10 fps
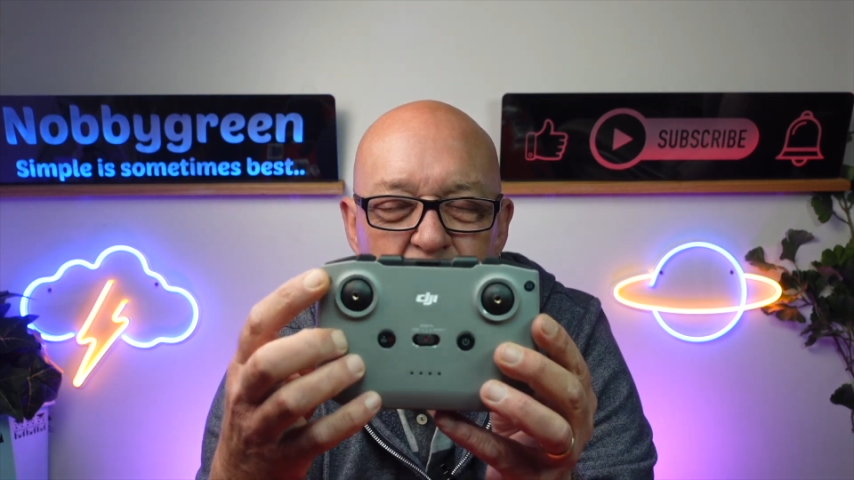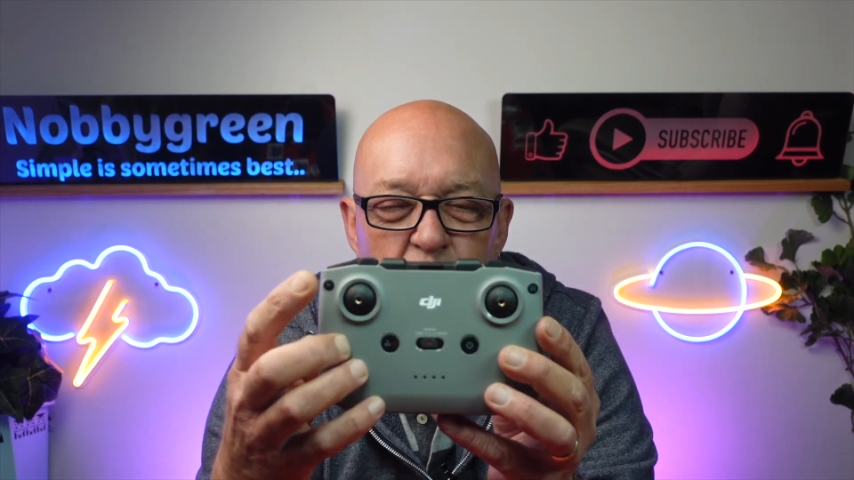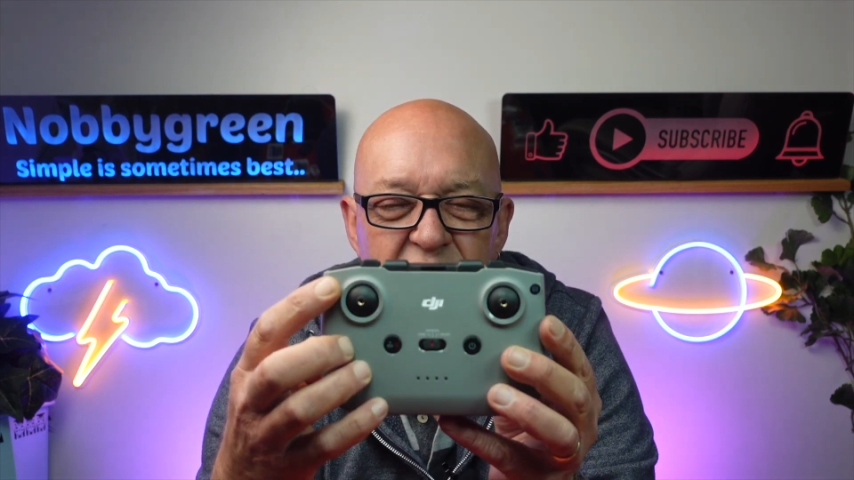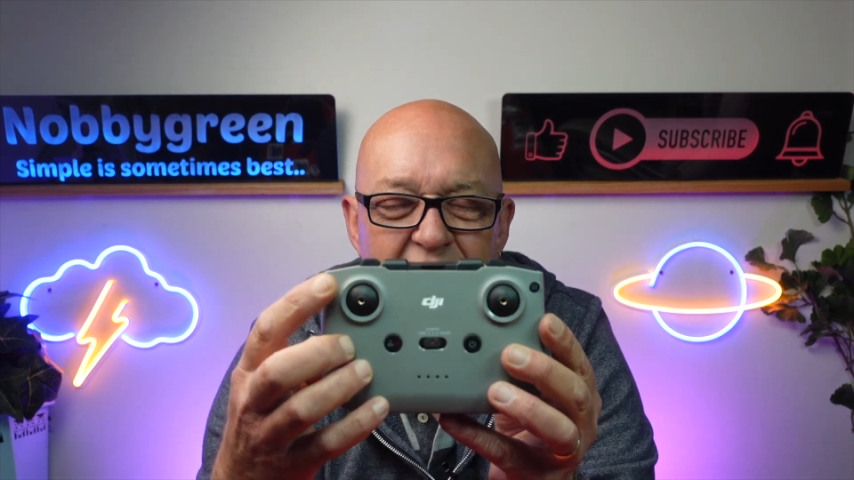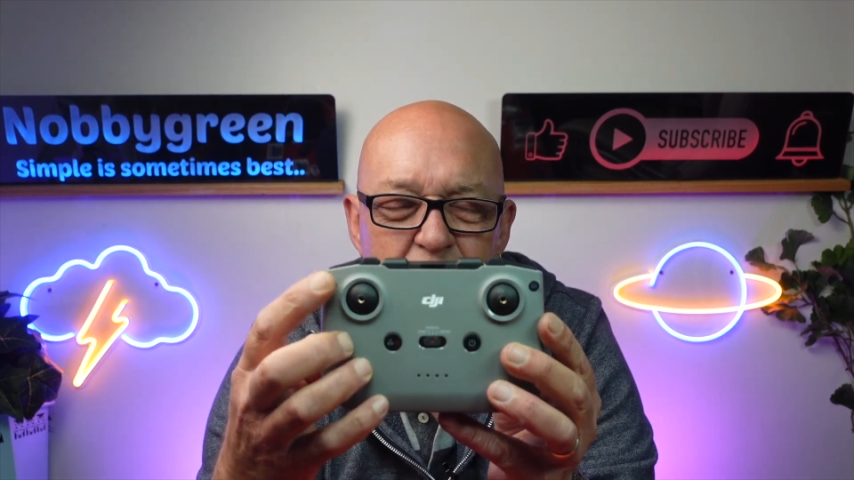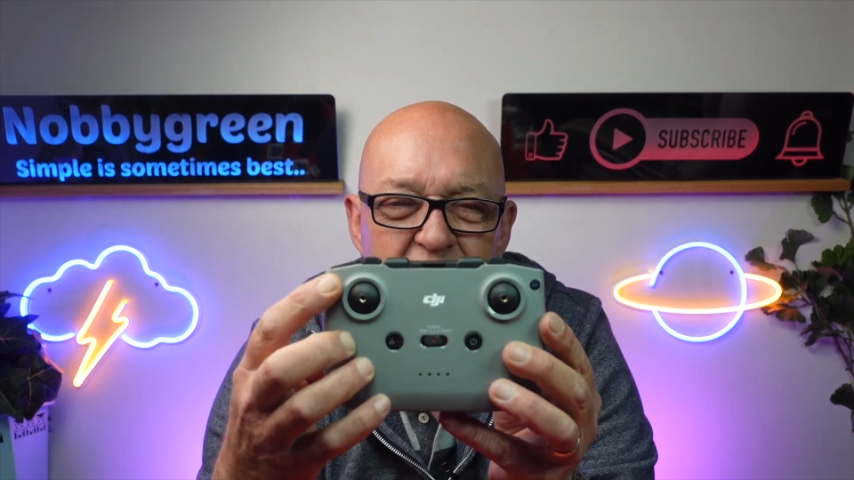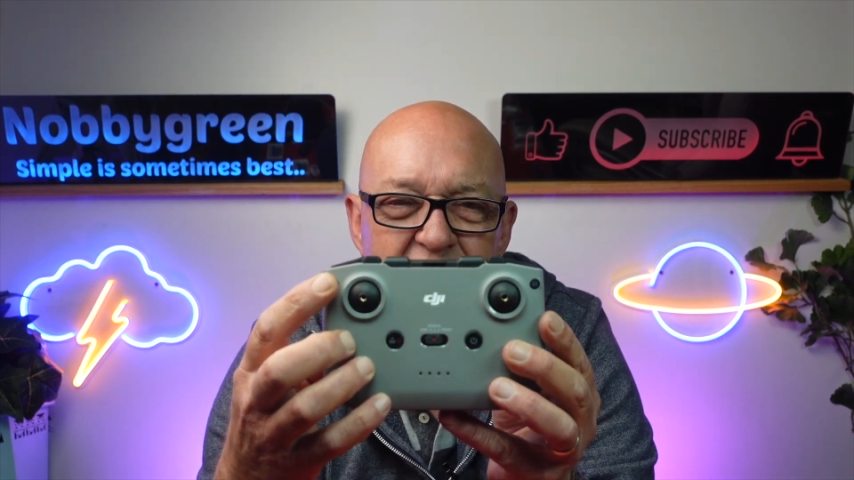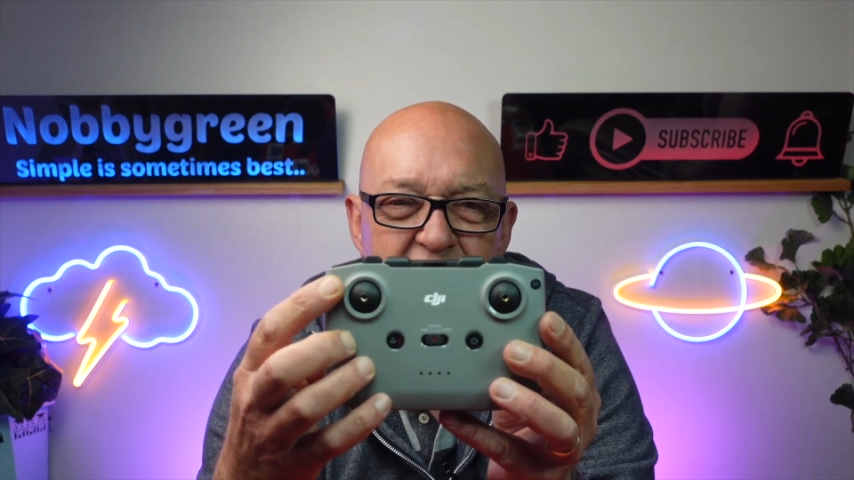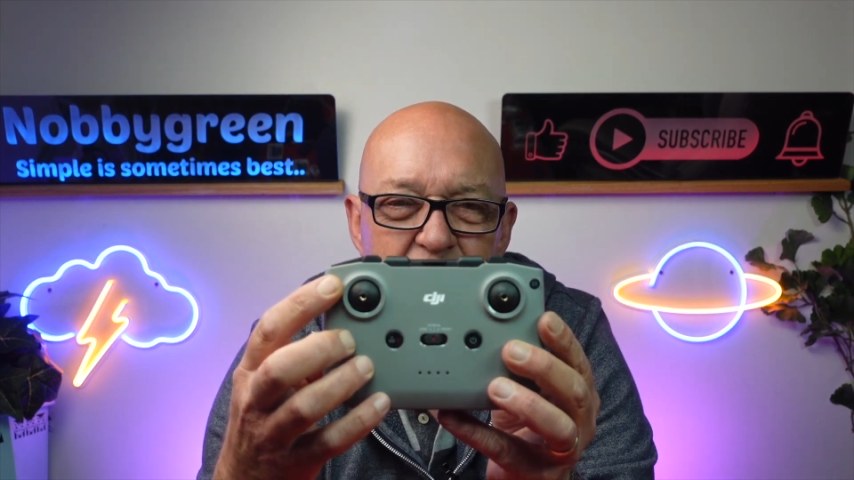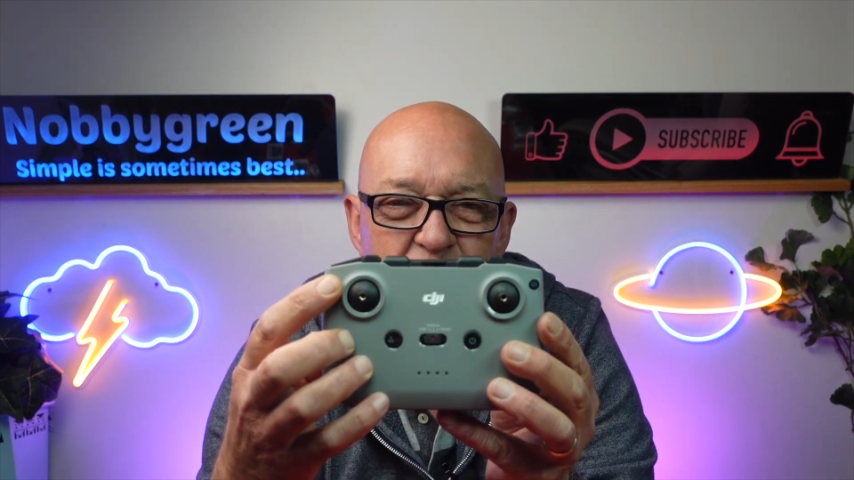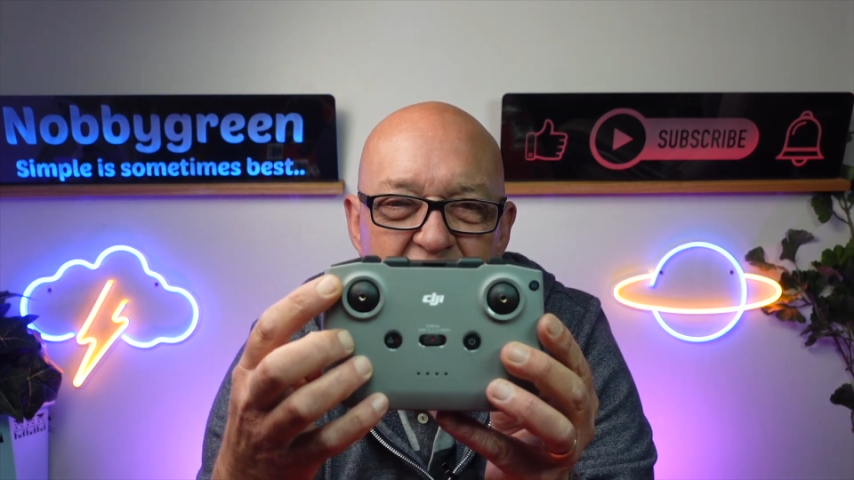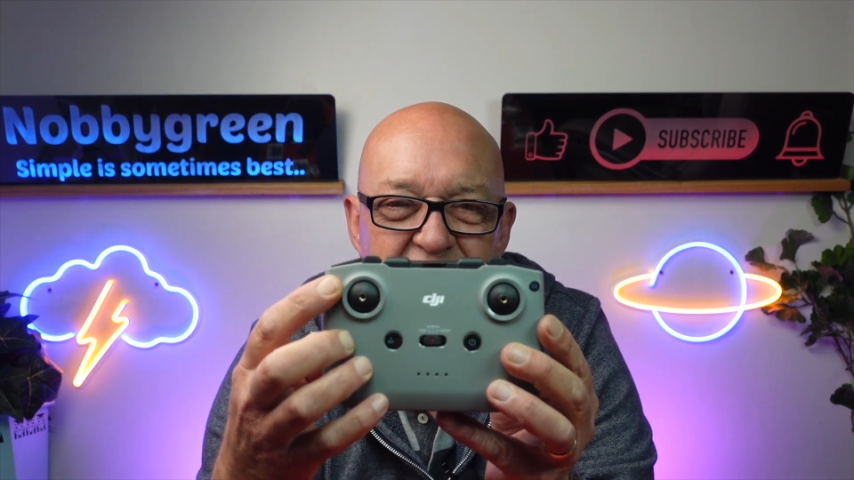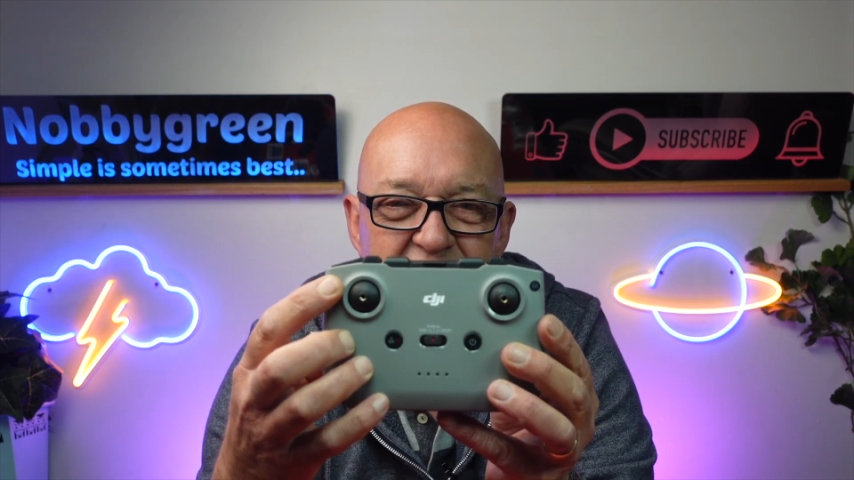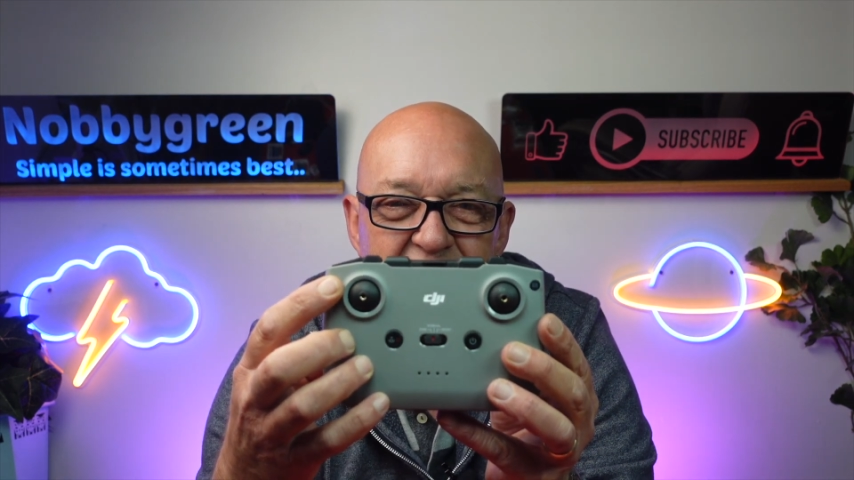With that being in the place